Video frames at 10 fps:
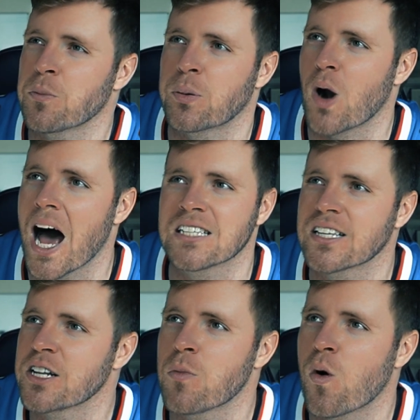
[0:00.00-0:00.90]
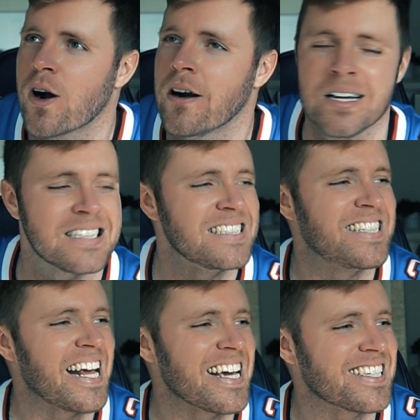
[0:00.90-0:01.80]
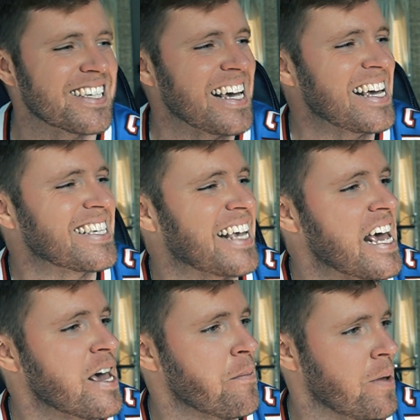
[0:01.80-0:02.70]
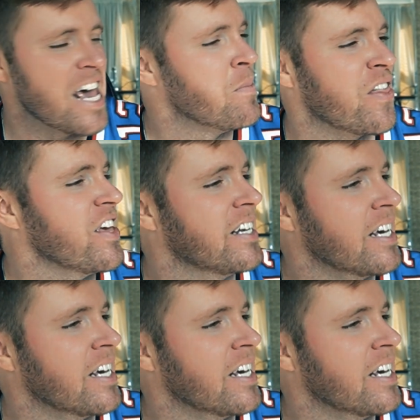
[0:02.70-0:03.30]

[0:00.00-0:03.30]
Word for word: surprised anymore? Diggs is him. Timothy